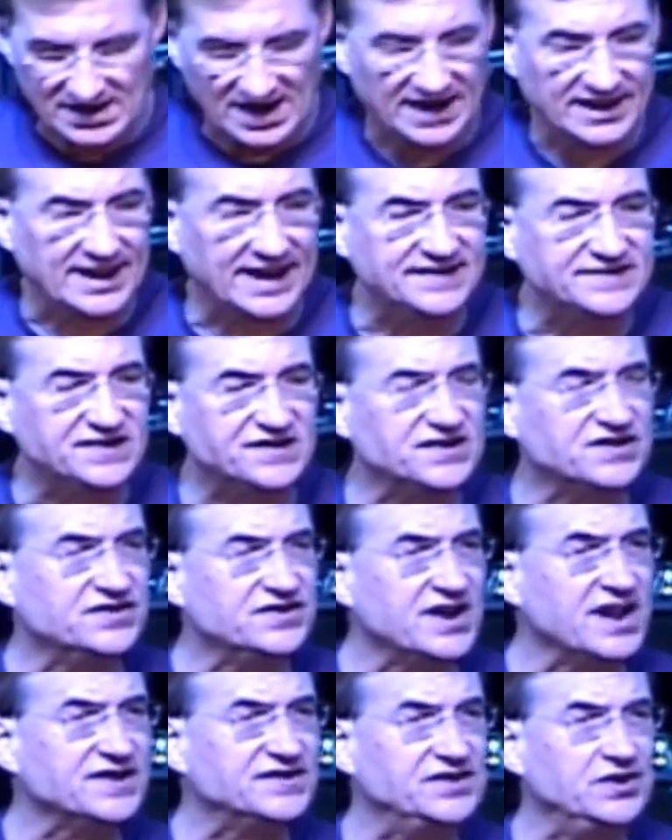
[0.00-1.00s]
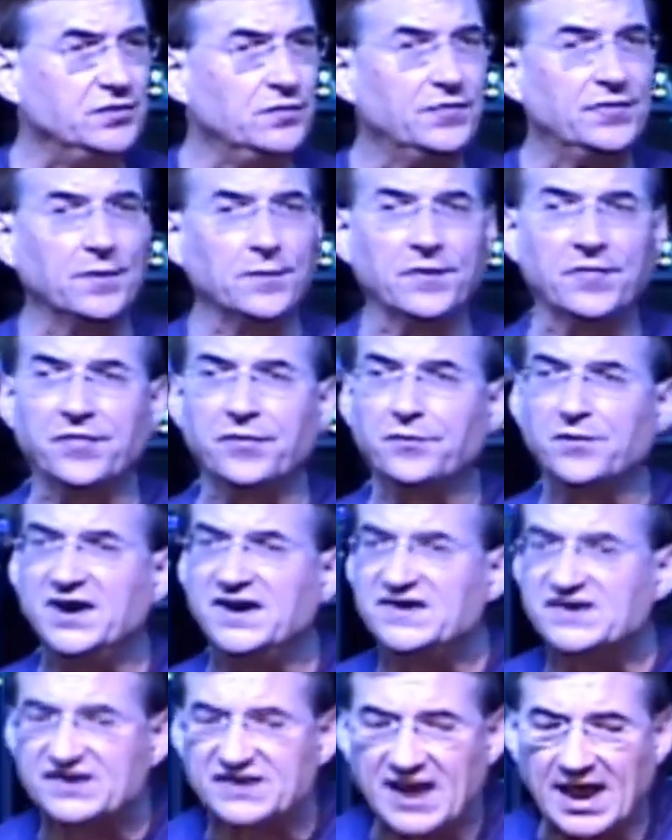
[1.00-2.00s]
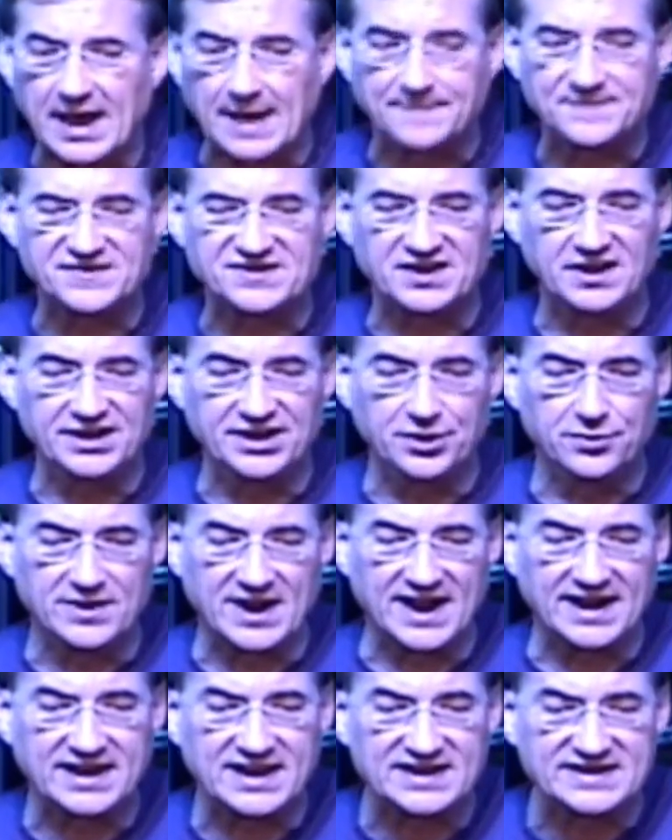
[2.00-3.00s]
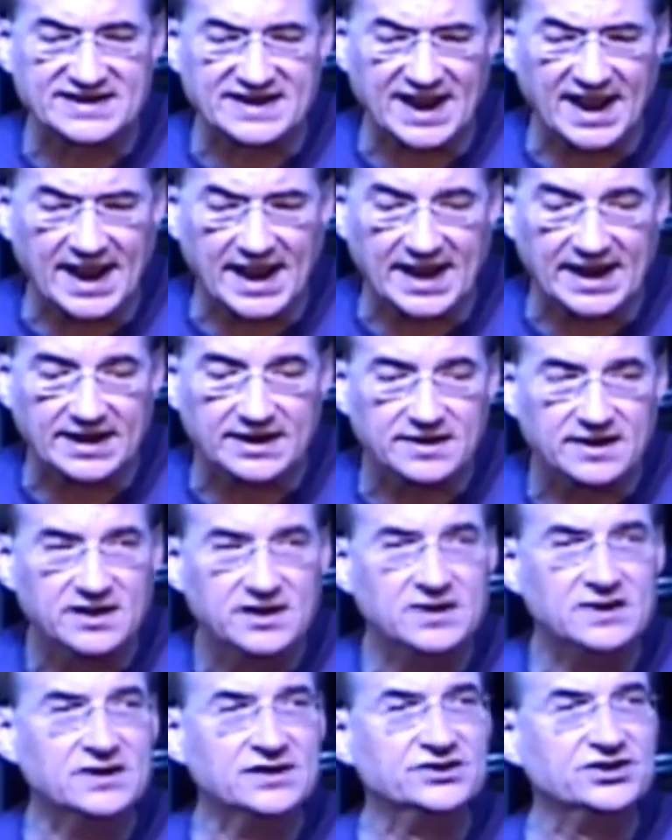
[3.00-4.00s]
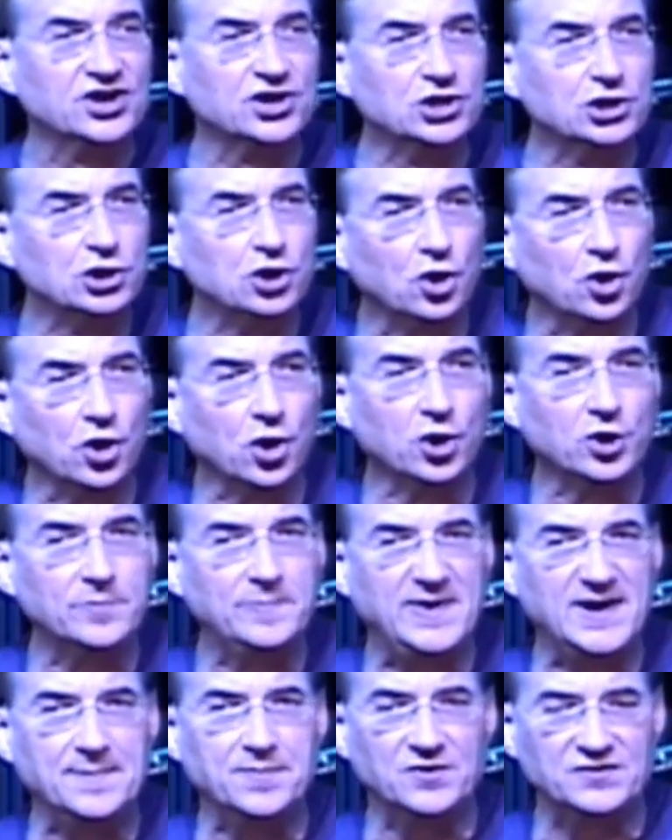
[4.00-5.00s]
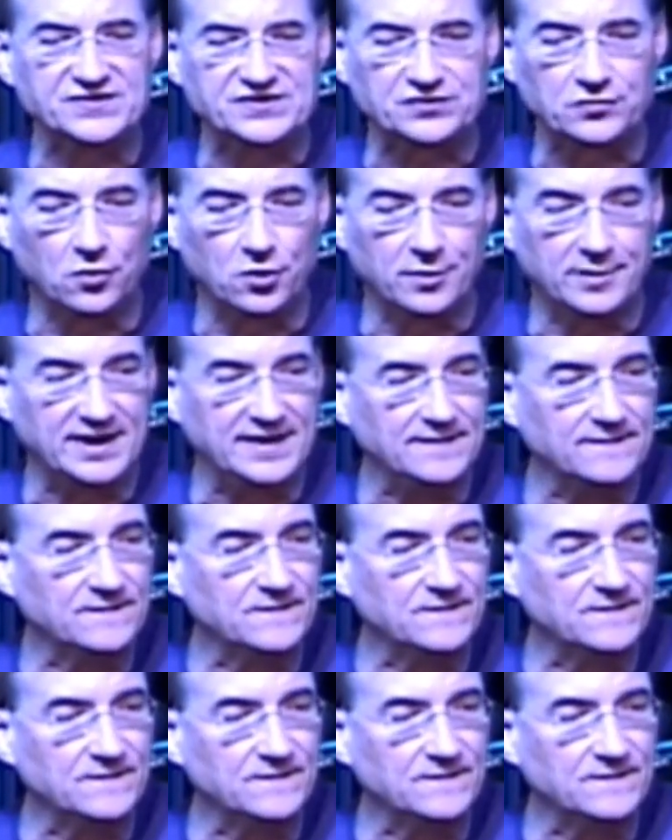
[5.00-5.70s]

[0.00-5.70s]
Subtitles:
I'd like to suggest to you there are three steps that you and I can take to learn people's story.